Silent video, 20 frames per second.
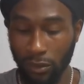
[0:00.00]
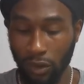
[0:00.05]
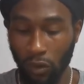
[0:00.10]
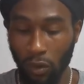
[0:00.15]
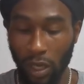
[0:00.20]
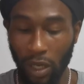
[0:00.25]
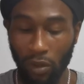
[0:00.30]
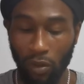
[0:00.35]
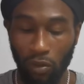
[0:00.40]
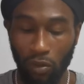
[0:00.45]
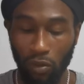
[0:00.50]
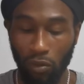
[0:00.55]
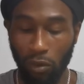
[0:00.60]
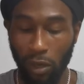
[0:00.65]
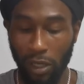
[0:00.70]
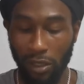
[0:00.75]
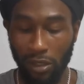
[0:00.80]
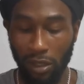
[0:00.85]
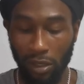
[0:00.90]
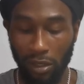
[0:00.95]
Quite cool,
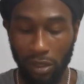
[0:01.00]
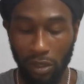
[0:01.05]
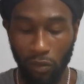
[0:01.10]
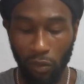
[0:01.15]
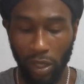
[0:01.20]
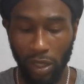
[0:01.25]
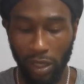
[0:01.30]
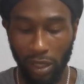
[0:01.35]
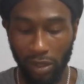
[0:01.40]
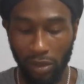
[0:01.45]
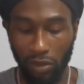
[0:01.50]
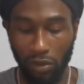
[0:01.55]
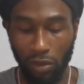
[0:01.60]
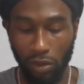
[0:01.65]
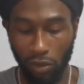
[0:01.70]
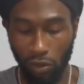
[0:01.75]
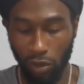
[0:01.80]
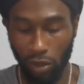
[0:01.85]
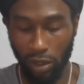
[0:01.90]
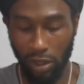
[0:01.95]
quite tucked away. They do
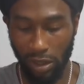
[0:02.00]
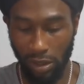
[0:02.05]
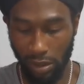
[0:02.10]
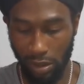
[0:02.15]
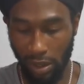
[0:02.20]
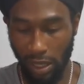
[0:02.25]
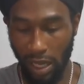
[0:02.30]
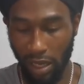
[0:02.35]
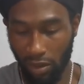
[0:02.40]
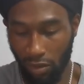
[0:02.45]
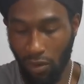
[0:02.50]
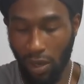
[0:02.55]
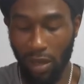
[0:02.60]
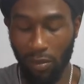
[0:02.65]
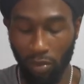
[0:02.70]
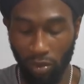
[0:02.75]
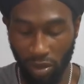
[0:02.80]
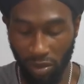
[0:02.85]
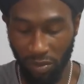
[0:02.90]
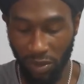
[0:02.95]
look like
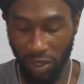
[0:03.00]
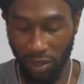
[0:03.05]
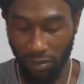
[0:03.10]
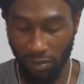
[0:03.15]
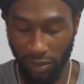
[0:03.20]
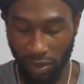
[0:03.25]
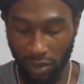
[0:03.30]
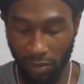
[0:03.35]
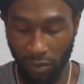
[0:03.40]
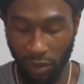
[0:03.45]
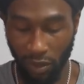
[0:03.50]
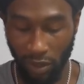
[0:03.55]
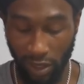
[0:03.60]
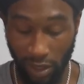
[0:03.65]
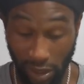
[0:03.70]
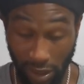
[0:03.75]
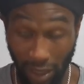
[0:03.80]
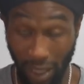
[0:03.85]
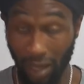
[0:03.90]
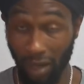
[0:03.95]
quite premium, to be
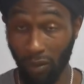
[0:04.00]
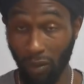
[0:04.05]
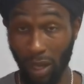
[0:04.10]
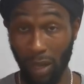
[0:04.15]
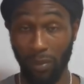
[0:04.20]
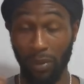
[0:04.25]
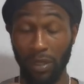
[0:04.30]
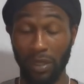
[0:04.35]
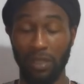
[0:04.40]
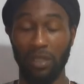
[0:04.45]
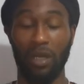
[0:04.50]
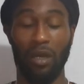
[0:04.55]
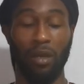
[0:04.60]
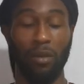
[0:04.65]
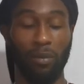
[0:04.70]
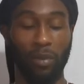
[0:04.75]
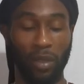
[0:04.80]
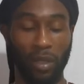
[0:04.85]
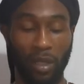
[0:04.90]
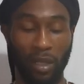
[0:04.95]
honest. It's kind of why I picked it
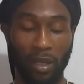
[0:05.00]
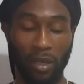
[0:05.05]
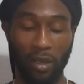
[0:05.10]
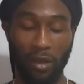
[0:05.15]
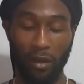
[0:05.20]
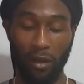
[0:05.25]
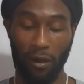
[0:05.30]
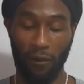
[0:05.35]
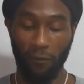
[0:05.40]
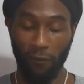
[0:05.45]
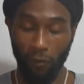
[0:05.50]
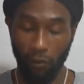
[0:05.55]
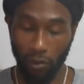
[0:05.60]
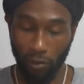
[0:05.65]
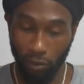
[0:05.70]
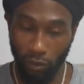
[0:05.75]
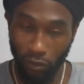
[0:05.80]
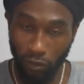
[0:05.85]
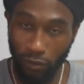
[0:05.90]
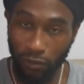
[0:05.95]
up.
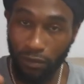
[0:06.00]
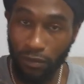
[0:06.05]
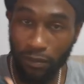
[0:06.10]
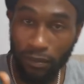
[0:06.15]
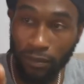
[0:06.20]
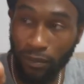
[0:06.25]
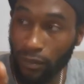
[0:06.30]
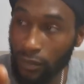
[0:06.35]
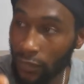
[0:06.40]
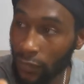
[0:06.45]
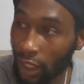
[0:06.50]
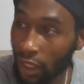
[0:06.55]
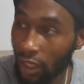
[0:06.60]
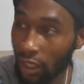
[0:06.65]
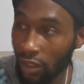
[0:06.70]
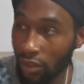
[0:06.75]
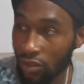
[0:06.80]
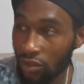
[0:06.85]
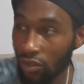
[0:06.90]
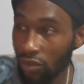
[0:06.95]
Affordable. And
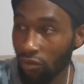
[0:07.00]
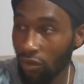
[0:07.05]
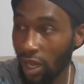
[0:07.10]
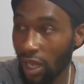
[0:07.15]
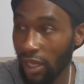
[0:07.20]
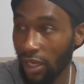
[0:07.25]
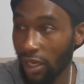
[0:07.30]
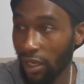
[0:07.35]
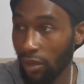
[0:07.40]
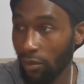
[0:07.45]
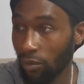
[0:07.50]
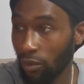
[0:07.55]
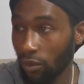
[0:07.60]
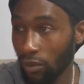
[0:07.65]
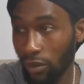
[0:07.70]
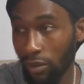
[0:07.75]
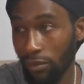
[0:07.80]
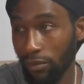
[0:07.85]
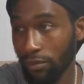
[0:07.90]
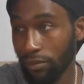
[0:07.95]
then it's got writing at the
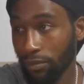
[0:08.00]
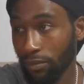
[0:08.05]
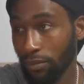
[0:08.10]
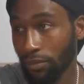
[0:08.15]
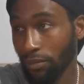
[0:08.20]
bottom.